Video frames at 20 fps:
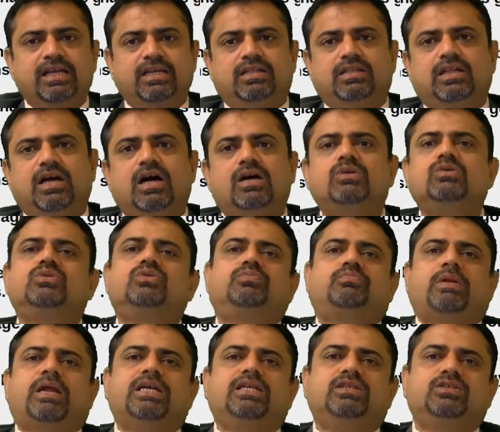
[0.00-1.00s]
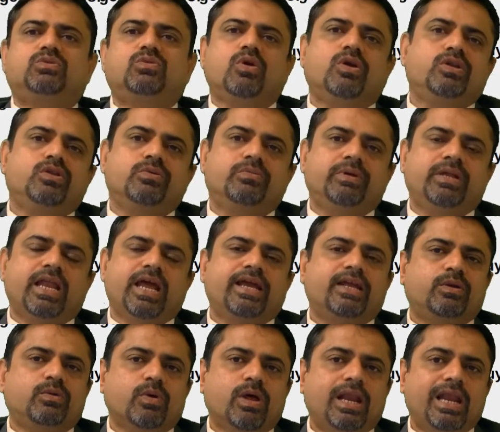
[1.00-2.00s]
house price is going to be
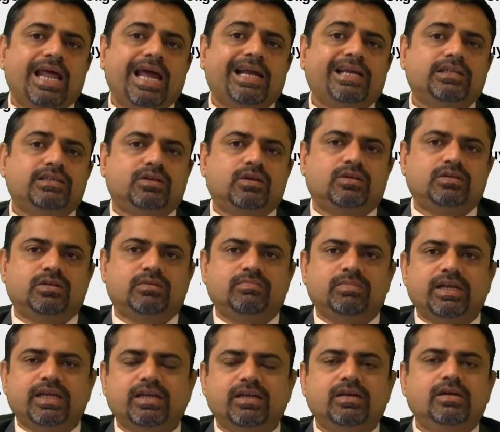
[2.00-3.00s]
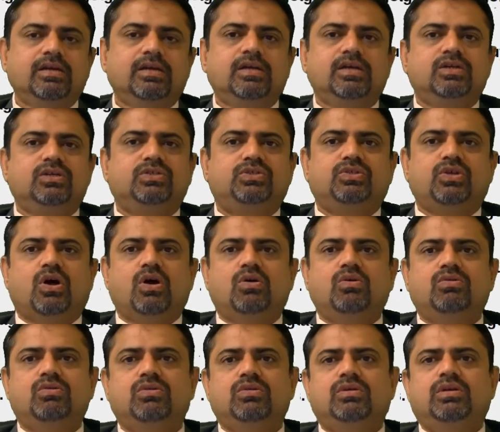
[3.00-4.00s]
like 12 lakhs or something.
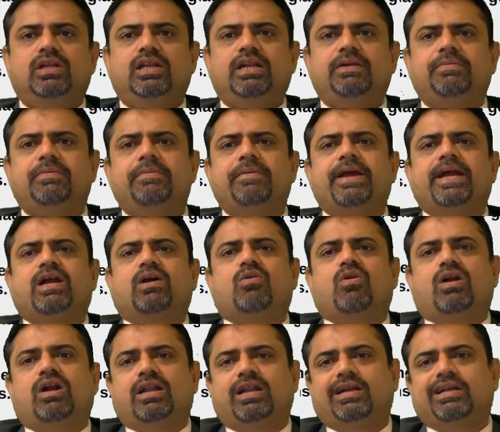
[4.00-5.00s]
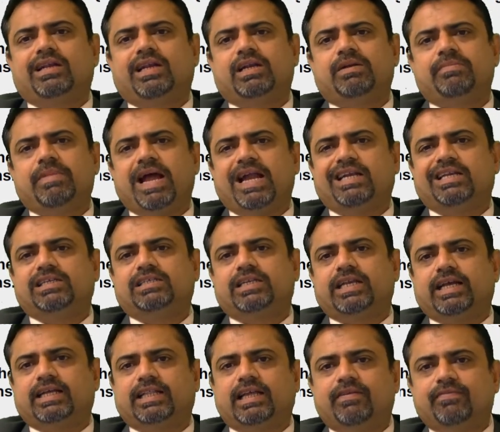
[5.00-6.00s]
So let me make a contract, let me at least
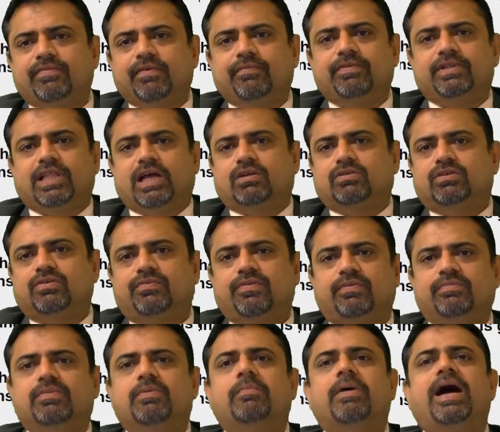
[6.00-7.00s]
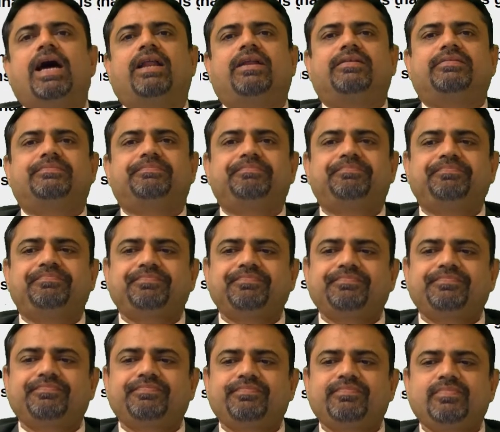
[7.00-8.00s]
take that 50,000 from the buyer.
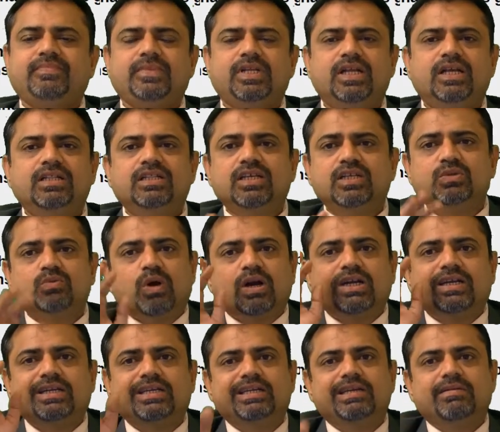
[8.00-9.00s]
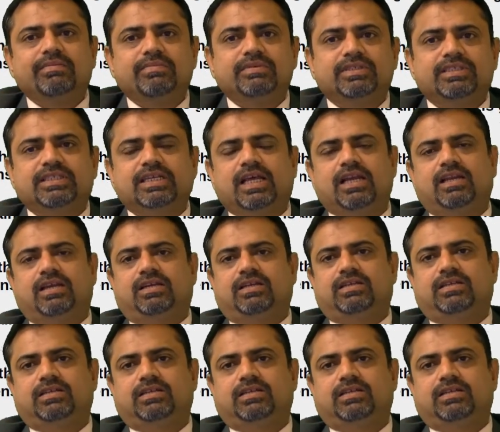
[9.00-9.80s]
This is what seller